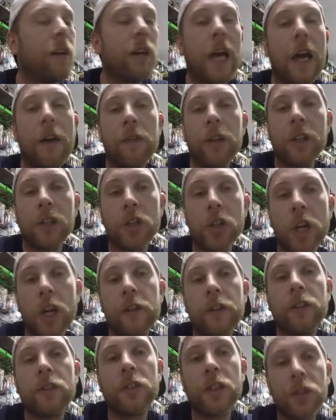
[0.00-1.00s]
Having a
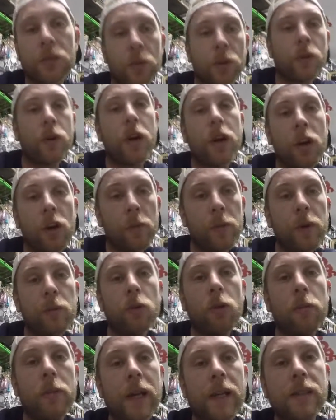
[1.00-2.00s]
gyro does require a bit
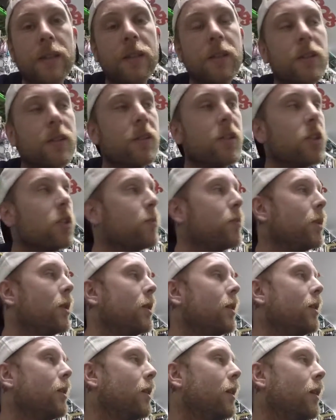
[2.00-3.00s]
more maintenance,
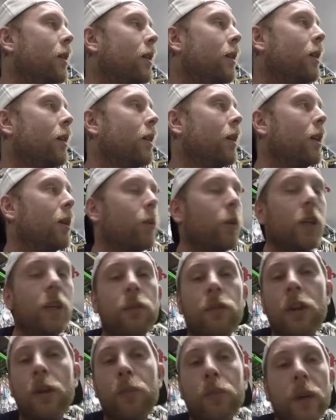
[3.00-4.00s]
but when
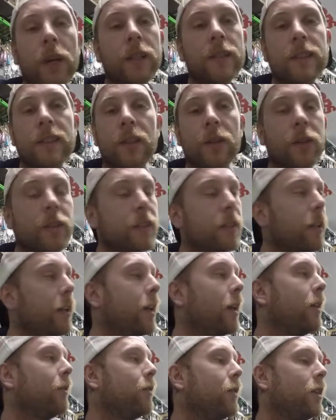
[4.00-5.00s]
you've rode brakes as long as I
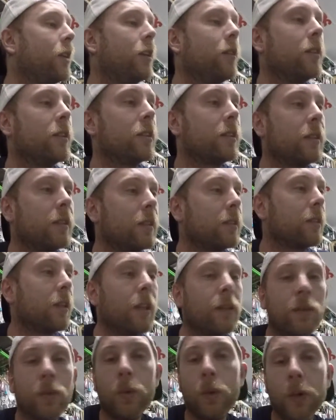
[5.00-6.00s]
have, you know, it's
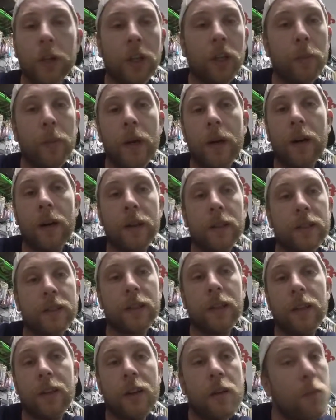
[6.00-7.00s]
kind of a walk in the park,
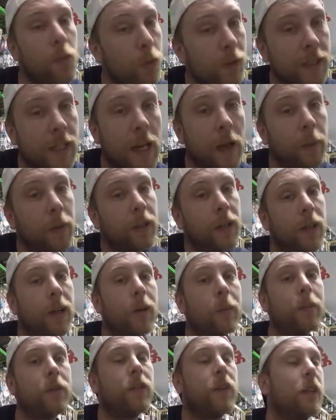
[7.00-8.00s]
so I'm always happy to
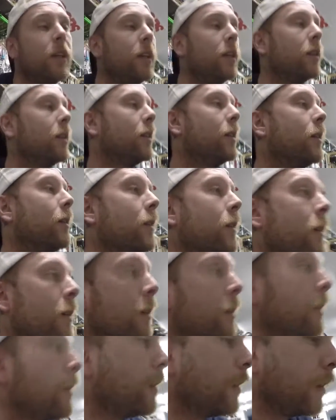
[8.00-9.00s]
help if you need it.
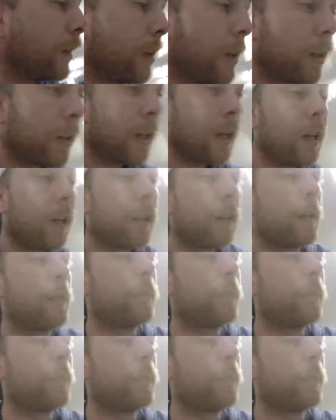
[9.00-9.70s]
Okay,